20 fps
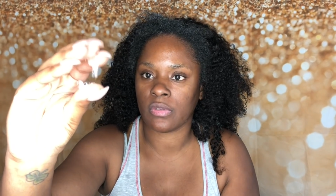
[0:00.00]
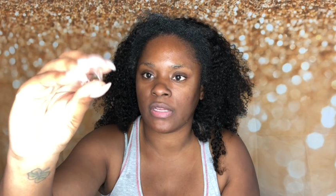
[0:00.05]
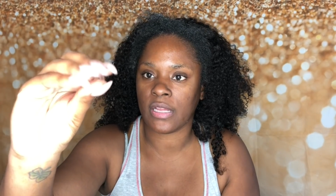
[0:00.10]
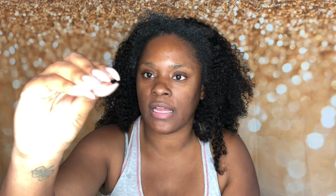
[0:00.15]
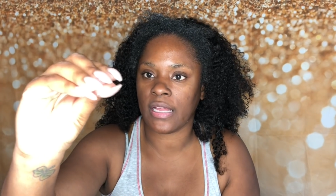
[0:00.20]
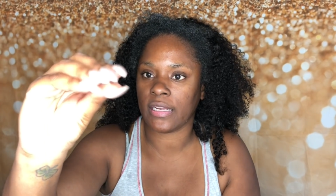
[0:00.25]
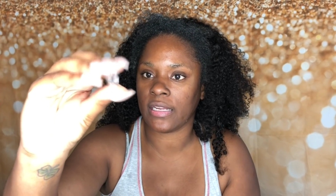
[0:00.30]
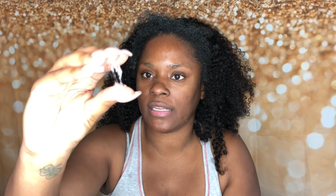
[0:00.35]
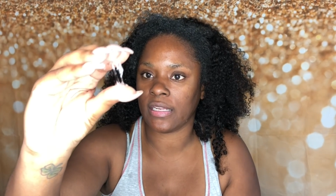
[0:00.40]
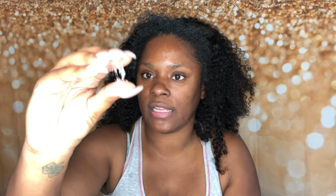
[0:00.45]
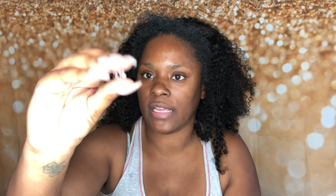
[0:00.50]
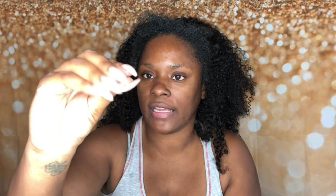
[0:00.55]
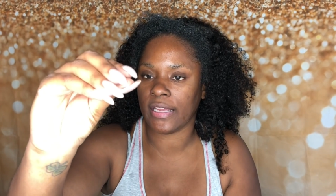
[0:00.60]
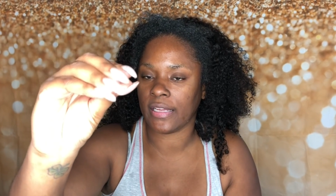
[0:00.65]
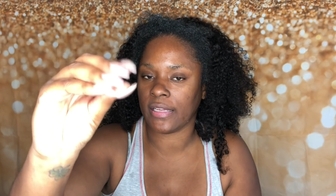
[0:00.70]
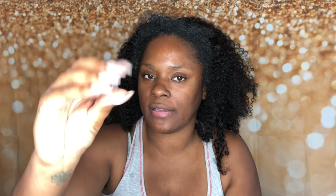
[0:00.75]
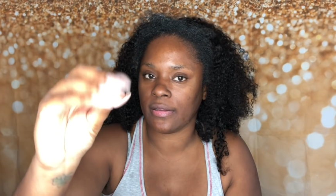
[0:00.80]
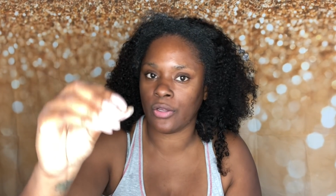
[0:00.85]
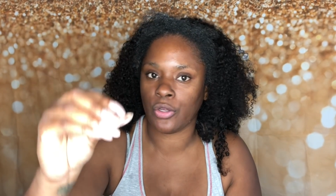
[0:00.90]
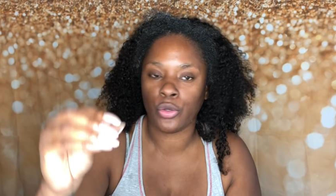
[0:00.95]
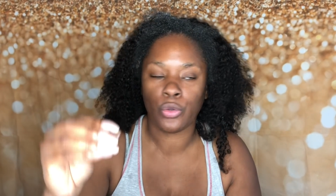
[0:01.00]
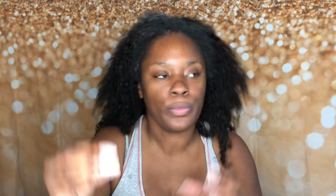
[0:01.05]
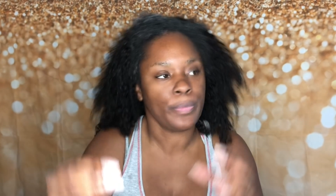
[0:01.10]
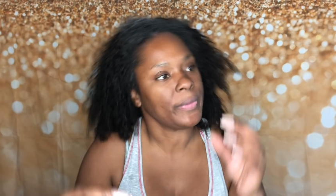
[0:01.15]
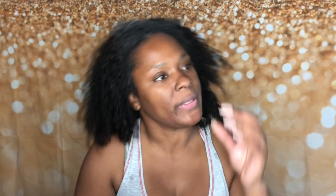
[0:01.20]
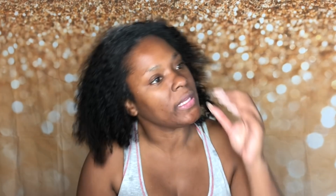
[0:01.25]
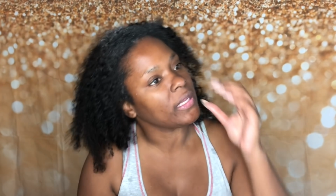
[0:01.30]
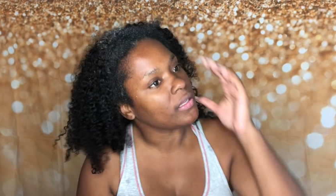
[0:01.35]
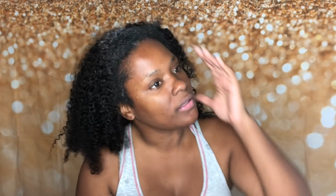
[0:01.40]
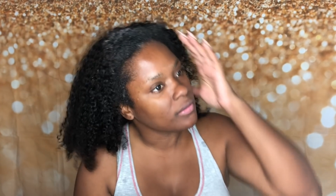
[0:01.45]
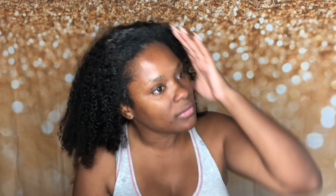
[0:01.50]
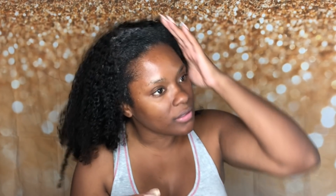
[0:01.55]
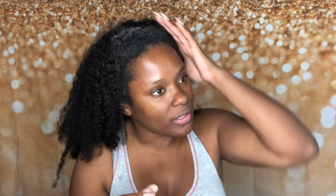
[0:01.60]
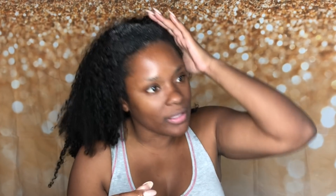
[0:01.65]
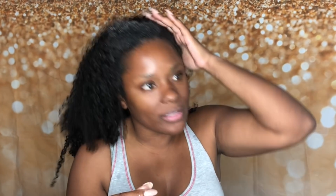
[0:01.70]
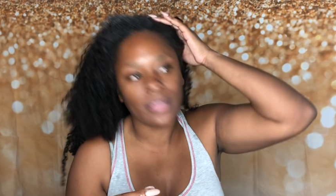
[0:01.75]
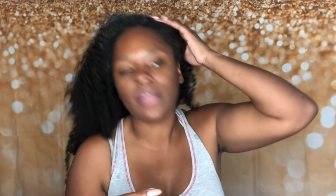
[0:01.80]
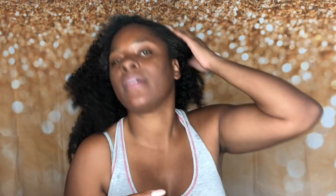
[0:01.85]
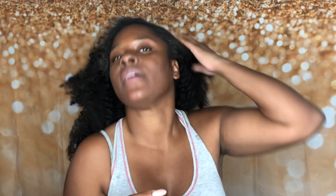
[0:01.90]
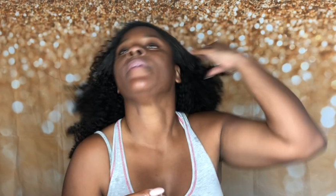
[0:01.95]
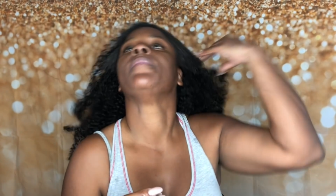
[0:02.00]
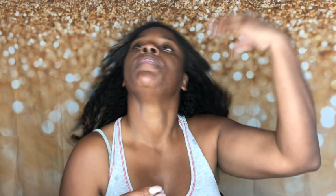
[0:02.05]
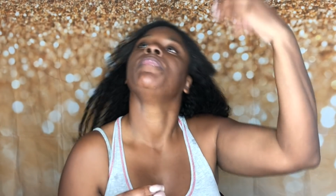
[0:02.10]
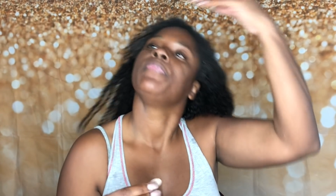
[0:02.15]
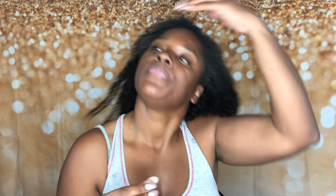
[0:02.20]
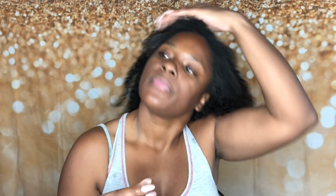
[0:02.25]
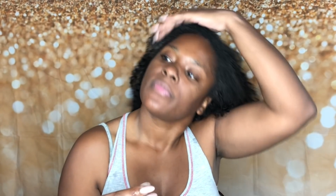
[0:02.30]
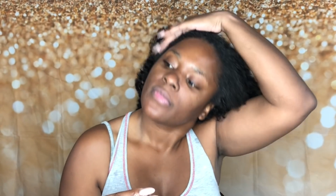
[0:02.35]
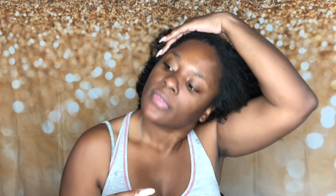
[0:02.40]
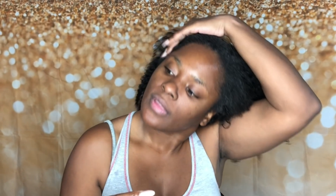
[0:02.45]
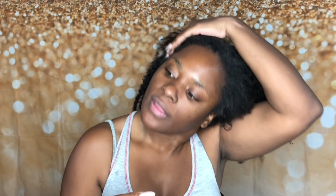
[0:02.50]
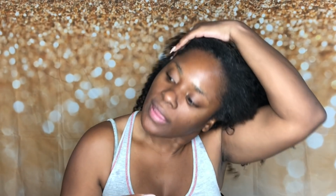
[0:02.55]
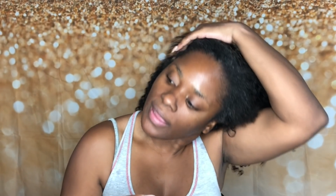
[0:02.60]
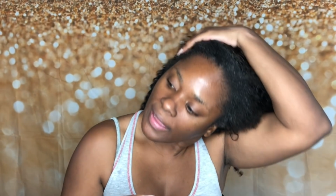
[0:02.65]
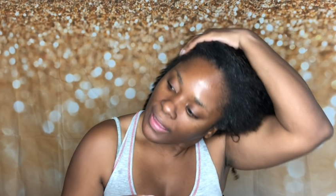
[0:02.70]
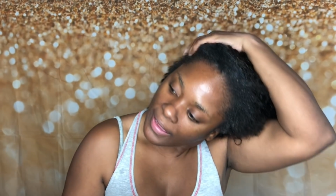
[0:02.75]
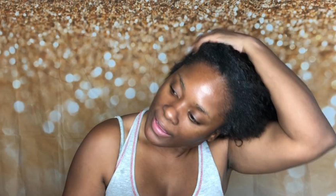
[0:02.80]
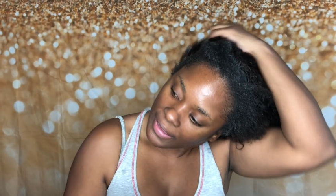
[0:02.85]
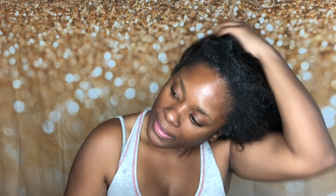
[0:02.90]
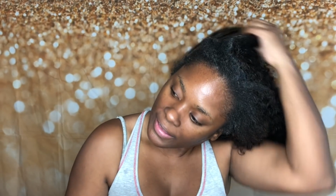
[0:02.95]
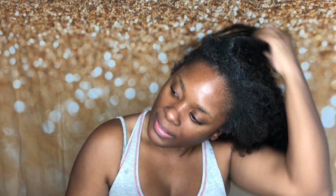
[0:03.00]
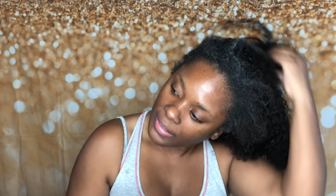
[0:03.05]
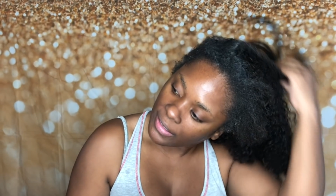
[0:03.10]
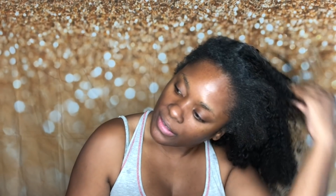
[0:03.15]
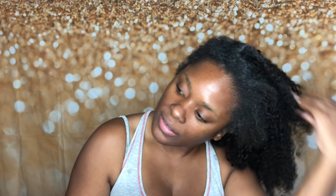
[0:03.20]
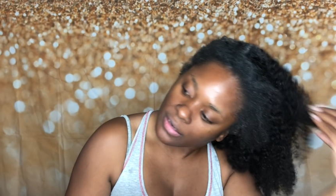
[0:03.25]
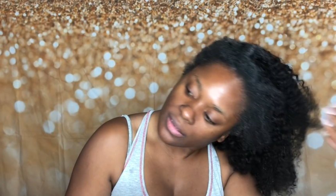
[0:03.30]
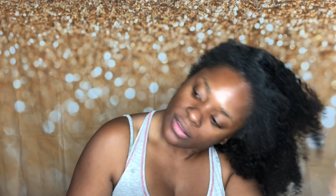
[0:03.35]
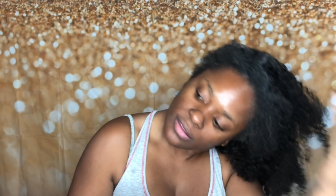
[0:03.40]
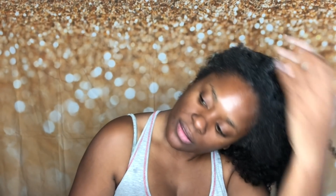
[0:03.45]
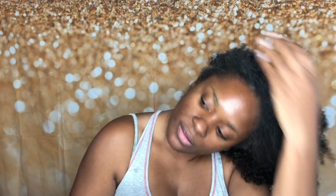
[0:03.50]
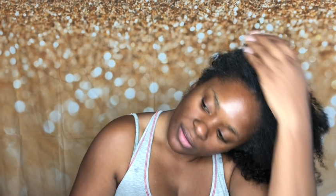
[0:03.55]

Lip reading: kind of like goopy. And